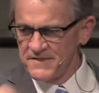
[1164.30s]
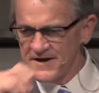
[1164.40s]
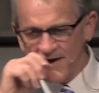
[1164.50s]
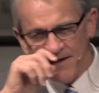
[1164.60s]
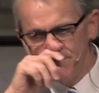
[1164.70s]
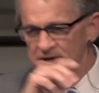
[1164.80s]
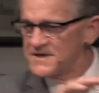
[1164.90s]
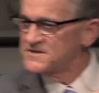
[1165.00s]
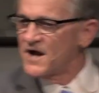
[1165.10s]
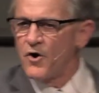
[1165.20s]
There have
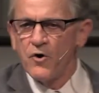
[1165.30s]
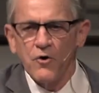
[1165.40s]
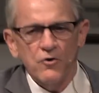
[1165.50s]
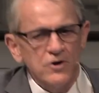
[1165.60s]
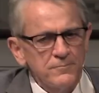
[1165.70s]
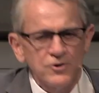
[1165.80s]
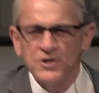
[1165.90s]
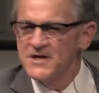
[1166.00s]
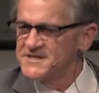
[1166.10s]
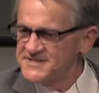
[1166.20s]
been
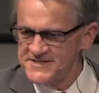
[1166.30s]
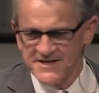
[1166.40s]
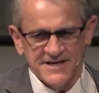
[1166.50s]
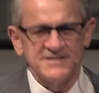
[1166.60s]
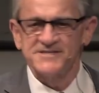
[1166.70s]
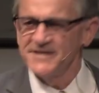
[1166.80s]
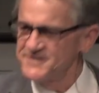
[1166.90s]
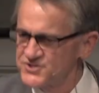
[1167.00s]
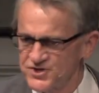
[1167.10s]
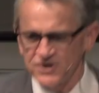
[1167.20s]
horrible sins in
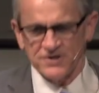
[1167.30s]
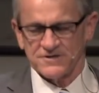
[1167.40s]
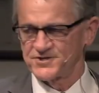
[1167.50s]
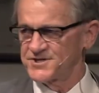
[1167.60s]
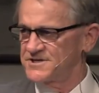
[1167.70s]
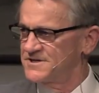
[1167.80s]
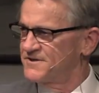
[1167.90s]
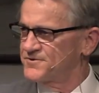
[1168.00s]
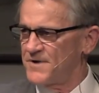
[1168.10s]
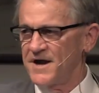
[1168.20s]
the church
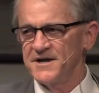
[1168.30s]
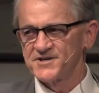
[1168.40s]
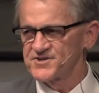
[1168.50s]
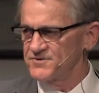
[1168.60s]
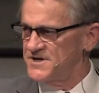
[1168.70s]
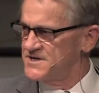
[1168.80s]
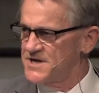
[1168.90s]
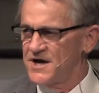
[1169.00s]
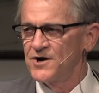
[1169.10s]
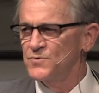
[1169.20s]
throughout history,
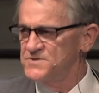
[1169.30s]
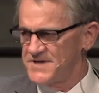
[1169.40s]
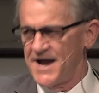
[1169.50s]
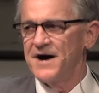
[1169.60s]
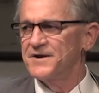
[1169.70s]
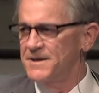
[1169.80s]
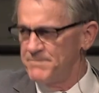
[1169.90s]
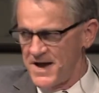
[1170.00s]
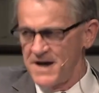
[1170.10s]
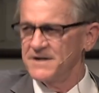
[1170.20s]
no doubt
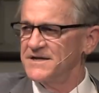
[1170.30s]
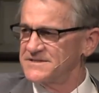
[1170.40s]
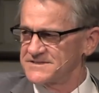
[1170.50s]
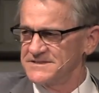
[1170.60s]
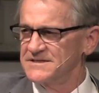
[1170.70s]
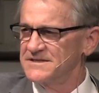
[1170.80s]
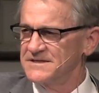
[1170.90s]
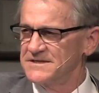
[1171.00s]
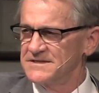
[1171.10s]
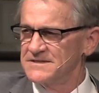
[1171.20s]
about it.
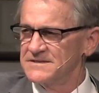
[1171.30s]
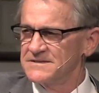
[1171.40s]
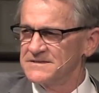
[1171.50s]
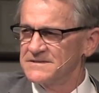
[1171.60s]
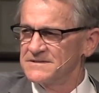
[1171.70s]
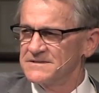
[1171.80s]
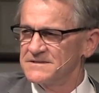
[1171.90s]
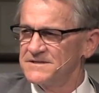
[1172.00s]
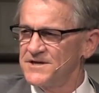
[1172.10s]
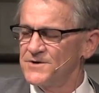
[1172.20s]

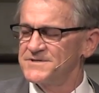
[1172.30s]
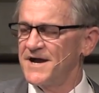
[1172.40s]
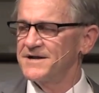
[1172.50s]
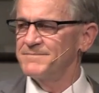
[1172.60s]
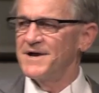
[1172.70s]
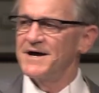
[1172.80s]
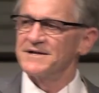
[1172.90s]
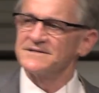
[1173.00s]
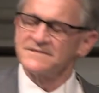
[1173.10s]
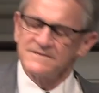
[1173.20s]
No doubt about
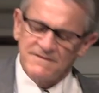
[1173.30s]
it.